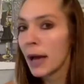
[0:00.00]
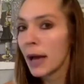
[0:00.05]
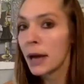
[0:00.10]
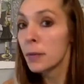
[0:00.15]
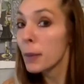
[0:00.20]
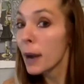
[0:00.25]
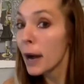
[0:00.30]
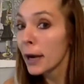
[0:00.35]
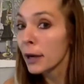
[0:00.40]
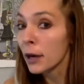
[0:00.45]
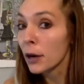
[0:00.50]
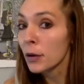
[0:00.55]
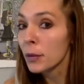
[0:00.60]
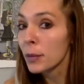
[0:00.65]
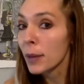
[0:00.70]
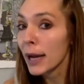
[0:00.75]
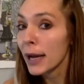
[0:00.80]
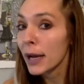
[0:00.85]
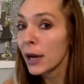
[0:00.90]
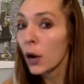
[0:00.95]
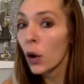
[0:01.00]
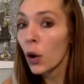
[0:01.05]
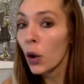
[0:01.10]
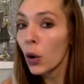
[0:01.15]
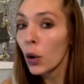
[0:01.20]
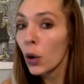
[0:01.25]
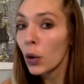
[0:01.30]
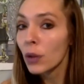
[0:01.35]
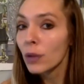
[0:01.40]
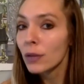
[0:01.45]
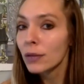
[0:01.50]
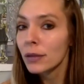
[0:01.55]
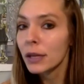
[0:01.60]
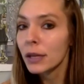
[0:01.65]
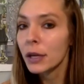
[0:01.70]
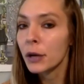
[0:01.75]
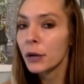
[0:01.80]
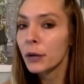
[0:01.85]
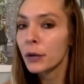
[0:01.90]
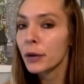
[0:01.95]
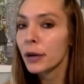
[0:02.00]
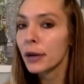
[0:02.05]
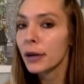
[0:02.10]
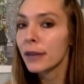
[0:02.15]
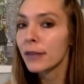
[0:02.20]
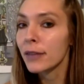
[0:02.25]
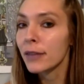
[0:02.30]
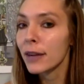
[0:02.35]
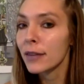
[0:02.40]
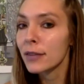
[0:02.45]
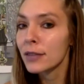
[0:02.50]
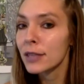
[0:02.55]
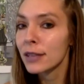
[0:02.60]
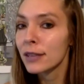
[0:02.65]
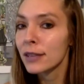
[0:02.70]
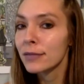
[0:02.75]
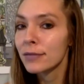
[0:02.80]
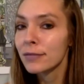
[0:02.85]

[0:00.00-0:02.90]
admired by all. Kind of have to